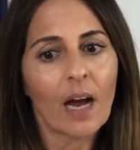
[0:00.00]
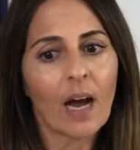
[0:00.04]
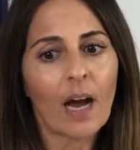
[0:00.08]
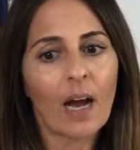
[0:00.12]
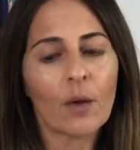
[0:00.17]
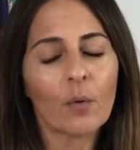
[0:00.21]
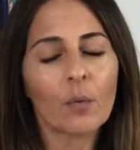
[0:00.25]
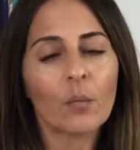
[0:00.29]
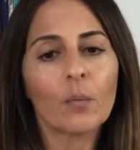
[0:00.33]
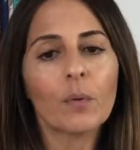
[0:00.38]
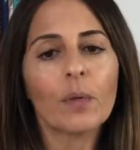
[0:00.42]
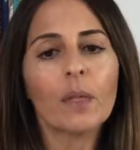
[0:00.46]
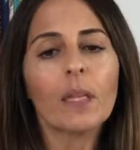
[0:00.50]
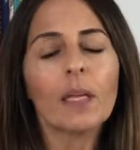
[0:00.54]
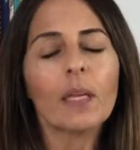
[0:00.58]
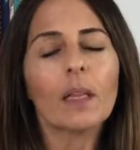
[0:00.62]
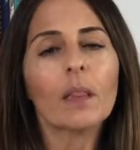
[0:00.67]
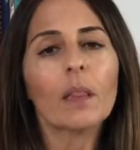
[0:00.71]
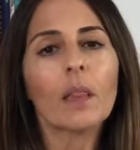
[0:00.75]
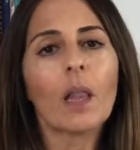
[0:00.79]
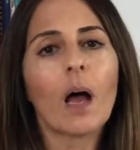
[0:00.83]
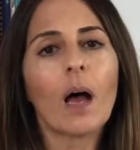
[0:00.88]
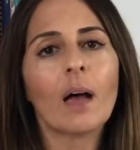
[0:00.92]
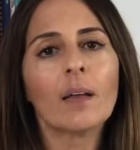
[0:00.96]
I really
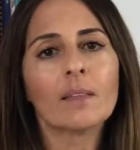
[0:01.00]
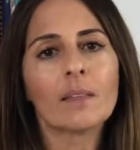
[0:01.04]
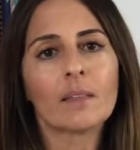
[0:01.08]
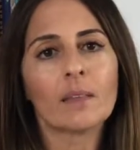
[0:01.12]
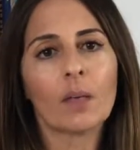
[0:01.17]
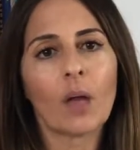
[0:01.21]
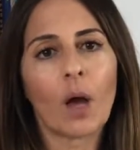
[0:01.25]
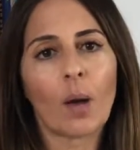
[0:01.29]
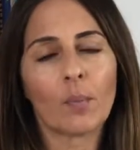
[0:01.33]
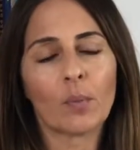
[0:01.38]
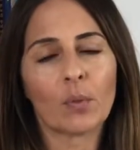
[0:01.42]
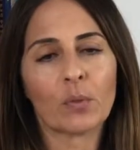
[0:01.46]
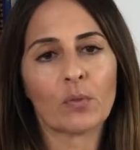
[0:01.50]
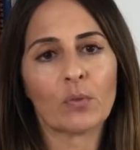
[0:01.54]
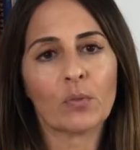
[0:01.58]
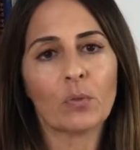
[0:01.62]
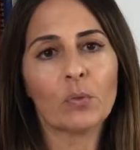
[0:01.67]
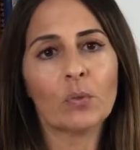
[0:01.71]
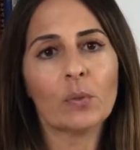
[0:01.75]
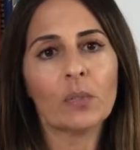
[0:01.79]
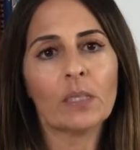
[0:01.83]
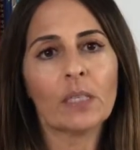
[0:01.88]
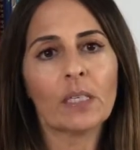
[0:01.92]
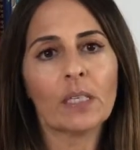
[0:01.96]
lost an
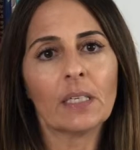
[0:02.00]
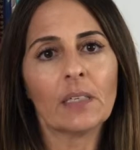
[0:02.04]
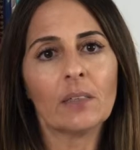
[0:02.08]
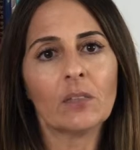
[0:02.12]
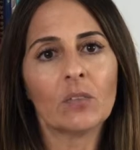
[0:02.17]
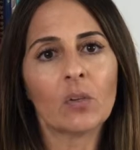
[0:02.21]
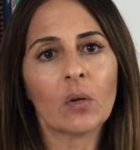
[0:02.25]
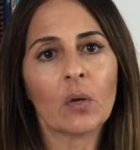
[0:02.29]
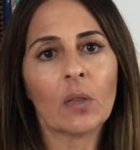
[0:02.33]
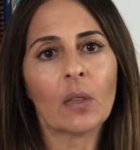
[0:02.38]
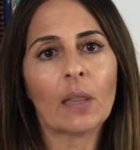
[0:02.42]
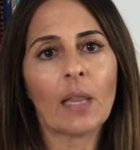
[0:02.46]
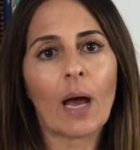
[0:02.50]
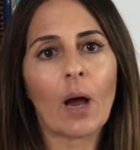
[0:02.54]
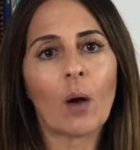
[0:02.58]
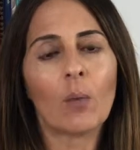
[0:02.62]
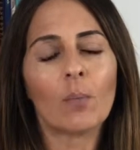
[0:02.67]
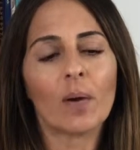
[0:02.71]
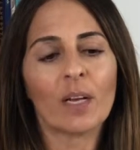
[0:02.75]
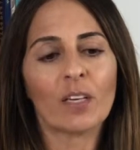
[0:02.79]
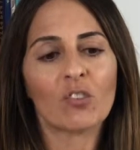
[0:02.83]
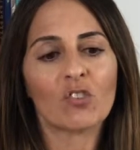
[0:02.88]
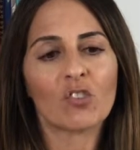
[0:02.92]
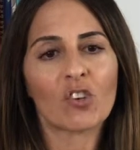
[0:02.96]
opportunity to allow
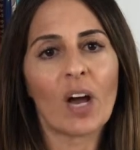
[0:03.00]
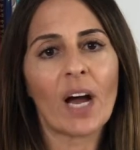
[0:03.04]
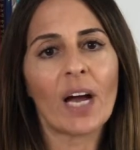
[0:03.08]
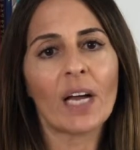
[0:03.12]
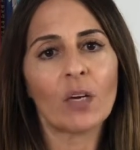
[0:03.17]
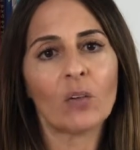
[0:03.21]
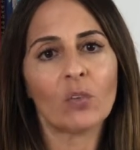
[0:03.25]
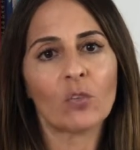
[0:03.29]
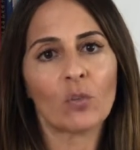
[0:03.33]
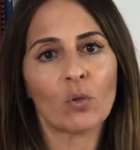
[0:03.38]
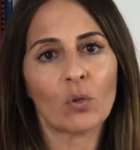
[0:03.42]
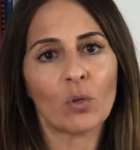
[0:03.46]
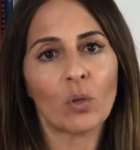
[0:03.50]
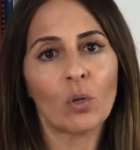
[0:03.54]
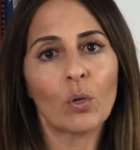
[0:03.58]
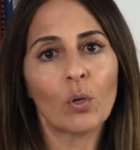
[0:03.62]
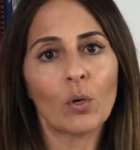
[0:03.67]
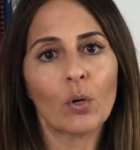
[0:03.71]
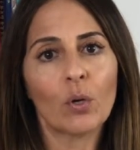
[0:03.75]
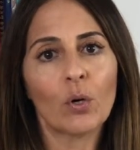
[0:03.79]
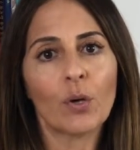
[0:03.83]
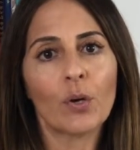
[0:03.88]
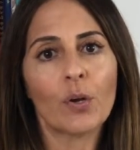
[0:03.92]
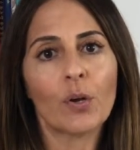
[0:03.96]
my child to
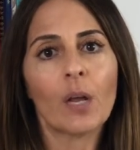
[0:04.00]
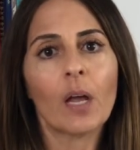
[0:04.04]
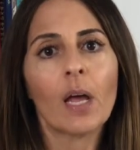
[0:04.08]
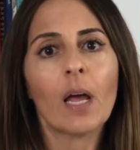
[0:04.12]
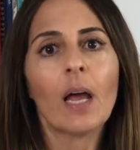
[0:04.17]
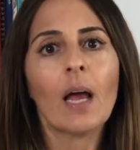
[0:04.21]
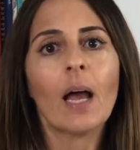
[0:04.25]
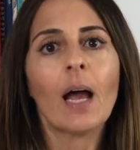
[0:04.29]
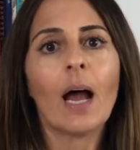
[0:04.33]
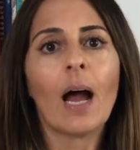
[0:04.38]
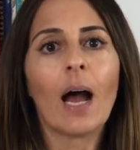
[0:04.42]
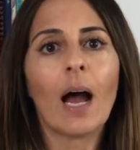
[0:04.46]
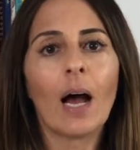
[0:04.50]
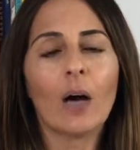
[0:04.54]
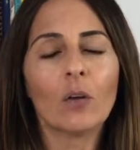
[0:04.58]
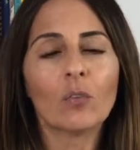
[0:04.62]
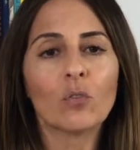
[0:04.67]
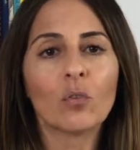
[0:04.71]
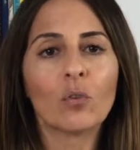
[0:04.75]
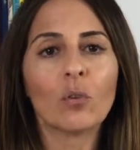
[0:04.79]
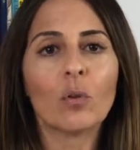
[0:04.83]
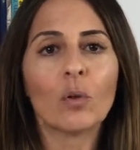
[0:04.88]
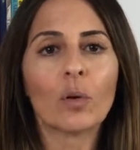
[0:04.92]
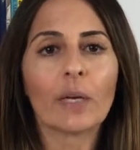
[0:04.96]
learn how
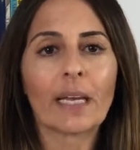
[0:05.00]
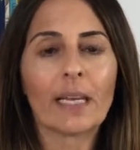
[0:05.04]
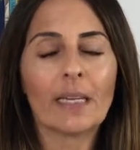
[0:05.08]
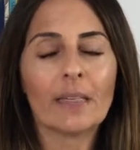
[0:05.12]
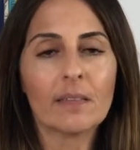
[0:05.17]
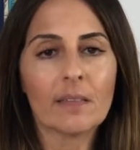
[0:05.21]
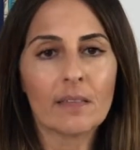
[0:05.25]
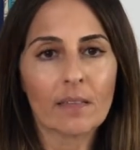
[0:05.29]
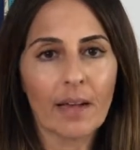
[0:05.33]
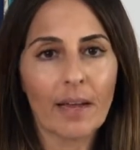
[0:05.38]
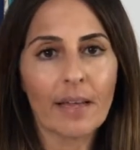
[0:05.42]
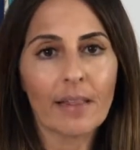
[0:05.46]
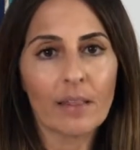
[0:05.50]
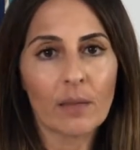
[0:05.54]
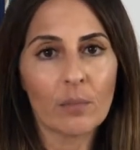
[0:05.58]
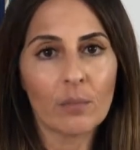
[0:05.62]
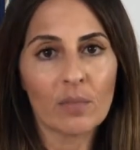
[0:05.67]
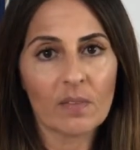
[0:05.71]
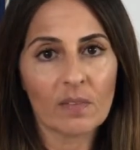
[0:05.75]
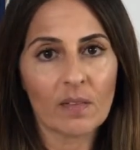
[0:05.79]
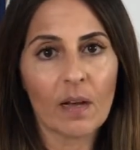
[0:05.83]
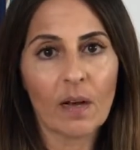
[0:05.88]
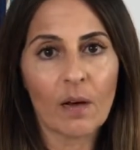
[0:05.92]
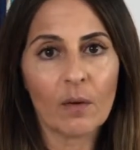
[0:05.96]
to look inside
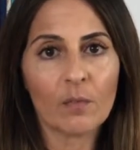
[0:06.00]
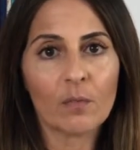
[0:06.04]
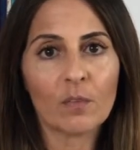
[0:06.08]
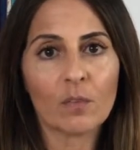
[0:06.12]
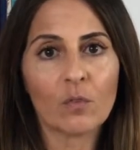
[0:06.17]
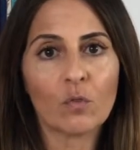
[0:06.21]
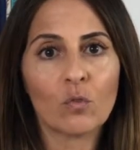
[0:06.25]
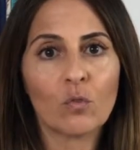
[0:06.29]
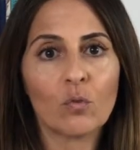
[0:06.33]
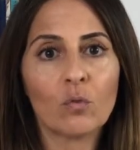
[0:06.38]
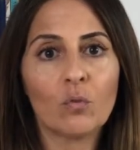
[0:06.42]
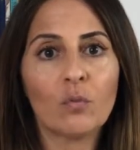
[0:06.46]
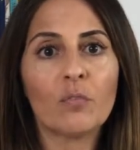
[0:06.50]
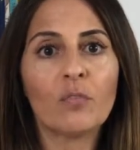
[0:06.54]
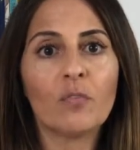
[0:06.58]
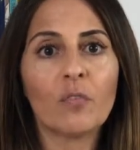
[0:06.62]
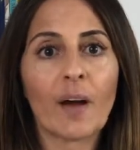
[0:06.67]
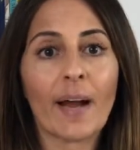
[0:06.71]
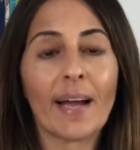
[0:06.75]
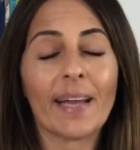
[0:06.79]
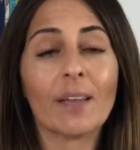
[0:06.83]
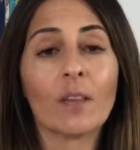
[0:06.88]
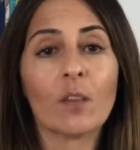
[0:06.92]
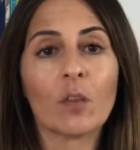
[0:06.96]
themselves to
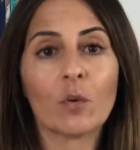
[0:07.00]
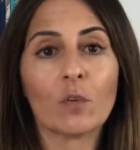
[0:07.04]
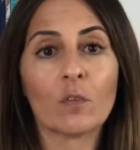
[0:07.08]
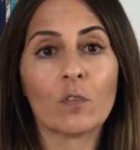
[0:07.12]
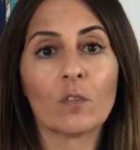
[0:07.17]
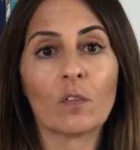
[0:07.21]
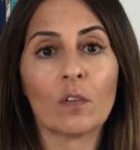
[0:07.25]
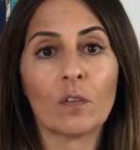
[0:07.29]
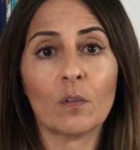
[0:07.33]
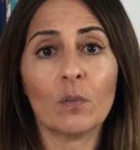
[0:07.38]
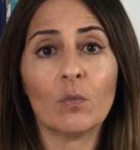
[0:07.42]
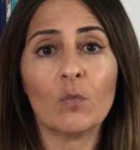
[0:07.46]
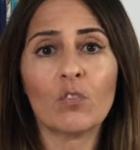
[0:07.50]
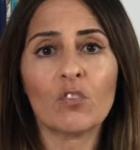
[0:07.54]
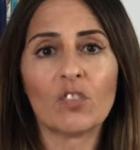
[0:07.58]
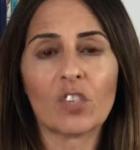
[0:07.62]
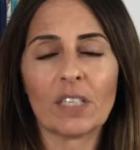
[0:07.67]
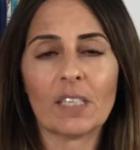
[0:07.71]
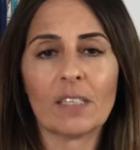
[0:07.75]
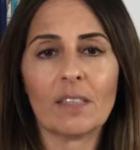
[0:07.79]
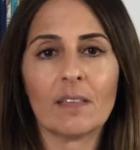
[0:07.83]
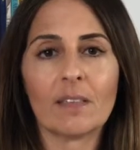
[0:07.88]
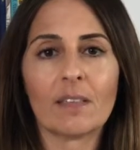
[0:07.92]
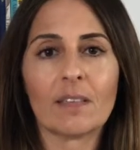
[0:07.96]
find those
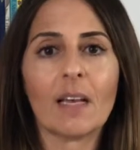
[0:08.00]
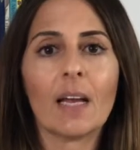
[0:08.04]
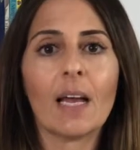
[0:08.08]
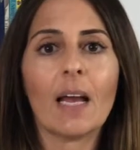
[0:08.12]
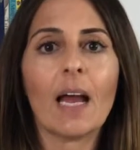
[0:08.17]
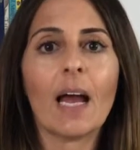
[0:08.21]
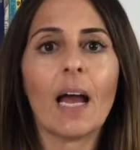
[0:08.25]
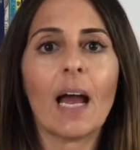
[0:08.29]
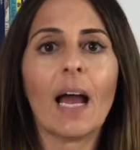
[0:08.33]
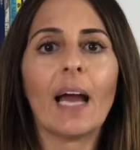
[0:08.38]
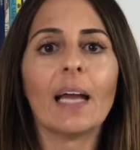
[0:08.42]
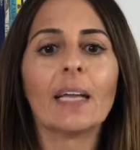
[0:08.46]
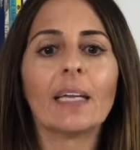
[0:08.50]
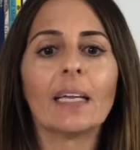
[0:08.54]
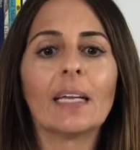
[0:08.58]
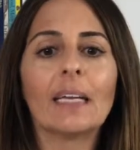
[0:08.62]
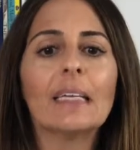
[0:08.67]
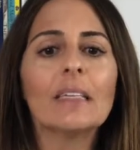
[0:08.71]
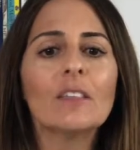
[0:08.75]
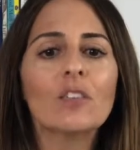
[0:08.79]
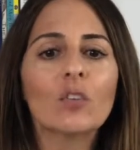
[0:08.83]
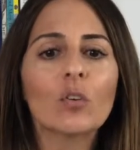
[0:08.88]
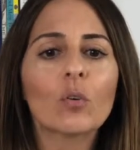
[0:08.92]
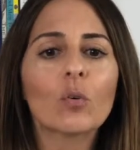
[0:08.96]
solutions and
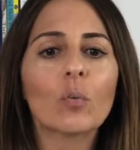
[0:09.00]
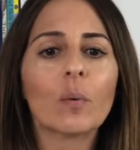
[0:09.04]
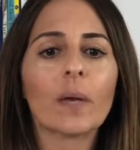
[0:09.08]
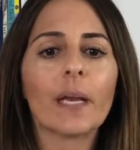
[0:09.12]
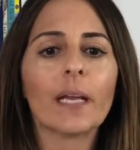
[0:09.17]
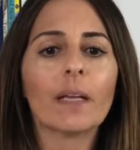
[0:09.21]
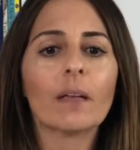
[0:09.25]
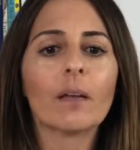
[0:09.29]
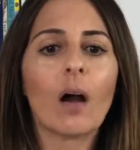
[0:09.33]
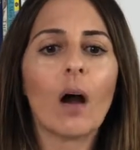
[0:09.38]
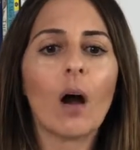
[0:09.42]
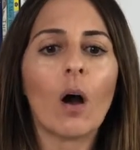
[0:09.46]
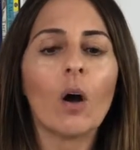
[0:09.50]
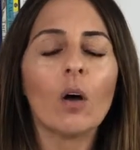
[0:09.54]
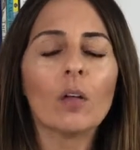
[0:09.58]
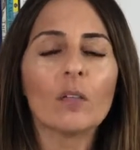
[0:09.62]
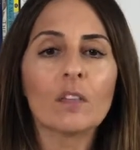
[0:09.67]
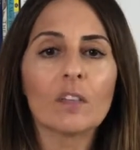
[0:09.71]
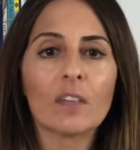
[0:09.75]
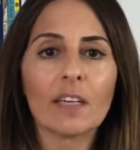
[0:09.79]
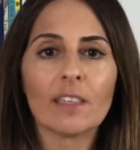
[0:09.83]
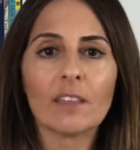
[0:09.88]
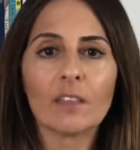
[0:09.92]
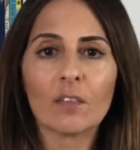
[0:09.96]
integrate all
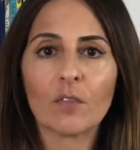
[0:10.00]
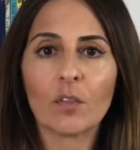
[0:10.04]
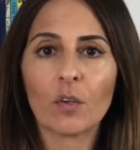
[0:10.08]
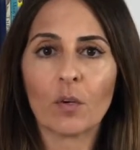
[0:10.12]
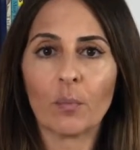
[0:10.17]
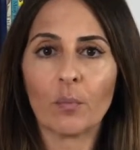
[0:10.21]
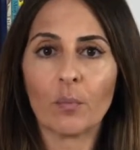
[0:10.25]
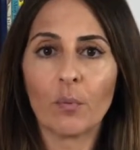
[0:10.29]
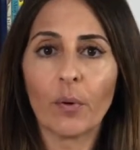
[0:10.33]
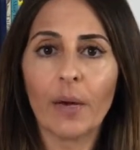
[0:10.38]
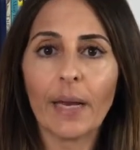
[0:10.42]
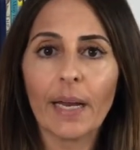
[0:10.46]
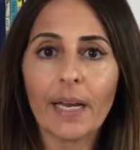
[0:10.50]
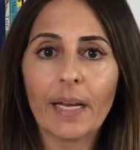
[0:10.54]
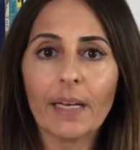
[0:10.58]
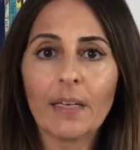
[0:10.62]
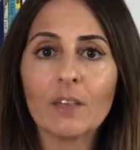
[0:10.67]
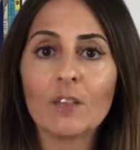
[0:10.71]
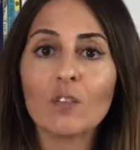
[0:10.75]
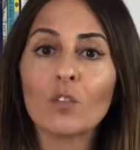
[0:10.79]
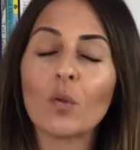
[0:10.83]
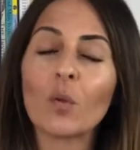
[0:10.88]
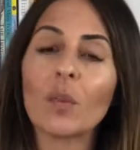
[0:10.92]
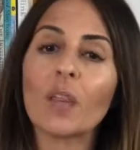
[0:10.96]
sides of their brain
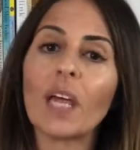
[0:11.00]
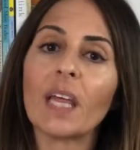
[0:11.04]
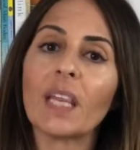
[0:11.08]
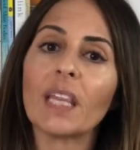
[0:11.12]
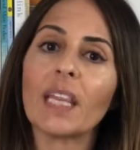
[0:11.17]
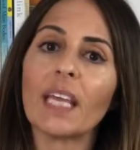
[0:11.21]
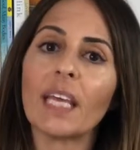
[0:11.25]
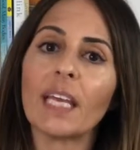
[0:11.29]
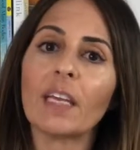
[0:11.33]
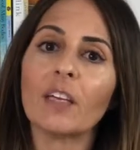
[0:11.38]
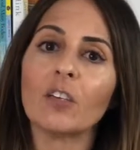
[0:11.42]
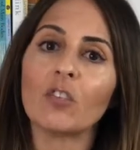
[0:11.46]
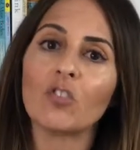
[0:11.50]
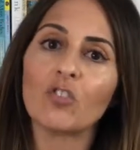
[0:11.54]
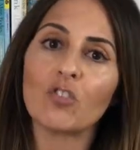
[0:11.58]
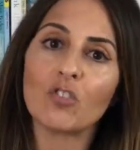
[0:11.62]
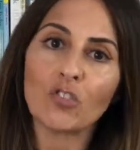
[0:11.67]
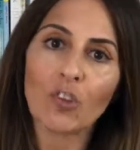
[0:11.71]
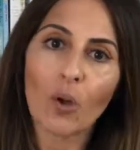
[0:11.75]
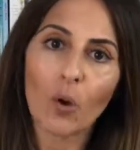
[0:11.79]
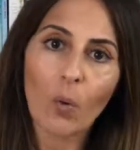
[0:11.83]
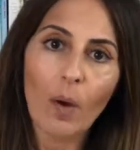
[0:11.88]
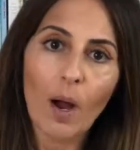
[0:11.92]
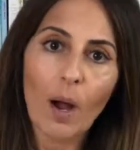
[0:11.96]
so that they can
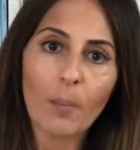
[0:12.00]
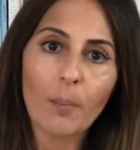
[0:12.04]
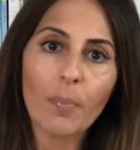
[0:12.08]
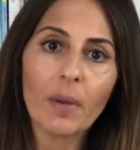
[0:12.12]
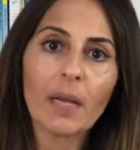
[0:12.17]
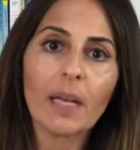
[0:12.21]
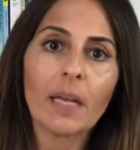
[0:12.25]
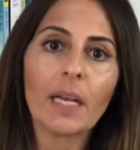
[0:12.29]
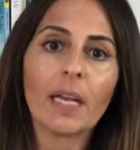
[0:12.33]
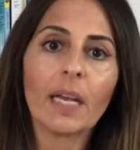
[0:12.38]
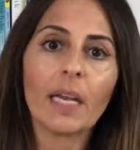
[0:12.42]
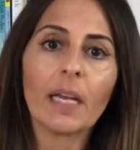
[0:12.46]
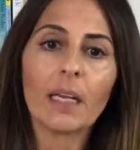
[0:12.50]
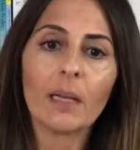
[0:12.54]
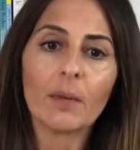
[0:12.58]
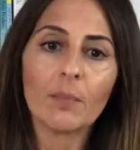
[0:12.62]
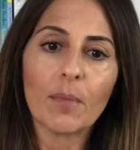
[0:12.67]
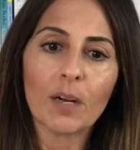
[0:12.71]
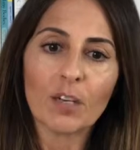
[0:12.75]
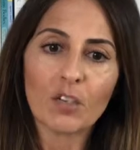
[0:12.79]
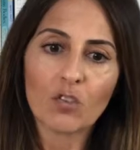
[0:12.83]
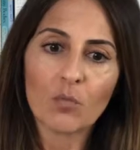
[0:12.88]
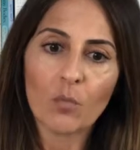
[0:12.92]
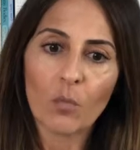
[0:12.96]
show up in a
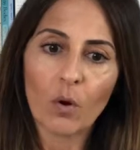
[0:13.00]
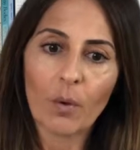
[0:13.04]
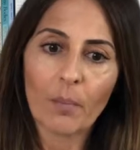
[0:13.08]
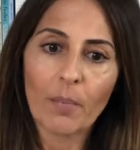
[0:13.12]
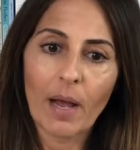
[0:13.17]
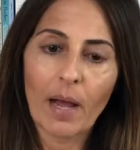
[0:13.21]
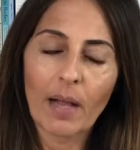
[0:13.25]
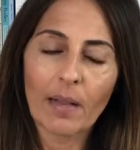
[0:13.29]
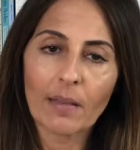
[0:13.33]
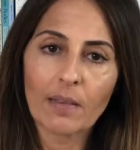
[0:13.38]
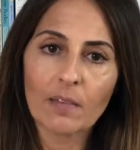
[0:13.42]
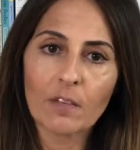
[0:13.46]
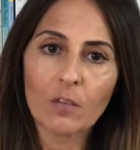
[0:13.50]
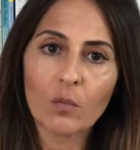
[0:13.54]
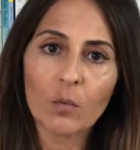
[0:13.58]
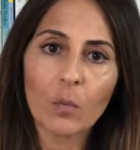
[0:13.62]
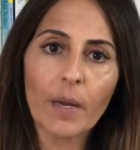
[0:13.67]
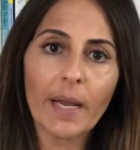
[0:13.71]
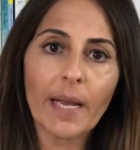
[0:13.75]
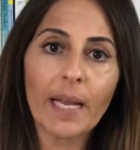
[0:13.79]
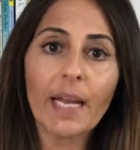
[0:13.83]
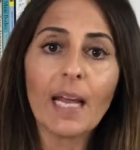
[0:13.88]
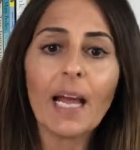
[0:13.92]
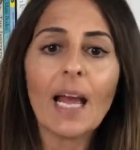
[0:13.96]
much more balanced
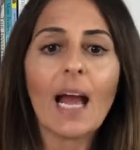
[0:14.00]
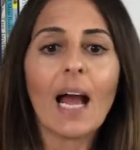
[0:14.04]
way,